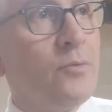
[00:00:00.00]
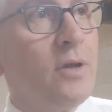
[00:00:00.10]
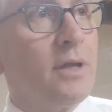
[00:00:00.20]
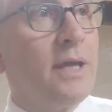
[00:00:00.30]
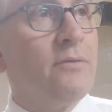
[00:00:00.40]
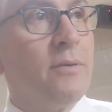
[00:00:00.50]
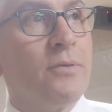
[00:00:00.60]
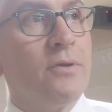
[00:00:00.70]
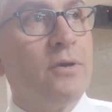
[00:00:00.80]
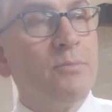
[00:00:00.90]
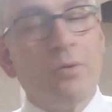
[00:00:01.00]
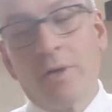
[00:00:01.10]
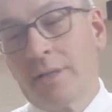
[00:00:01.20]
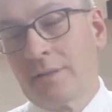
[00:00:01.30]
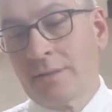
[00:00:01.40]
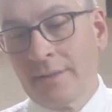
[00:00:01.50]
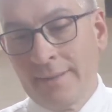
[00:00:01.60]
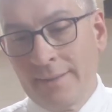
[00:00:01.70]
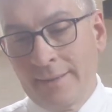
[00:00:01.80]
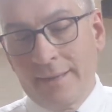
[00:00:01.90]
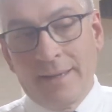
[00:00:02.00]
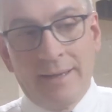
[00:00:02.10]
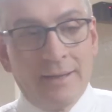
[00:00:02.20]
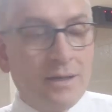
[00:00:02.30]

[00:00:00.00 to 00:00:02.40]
only gave up 30 points. And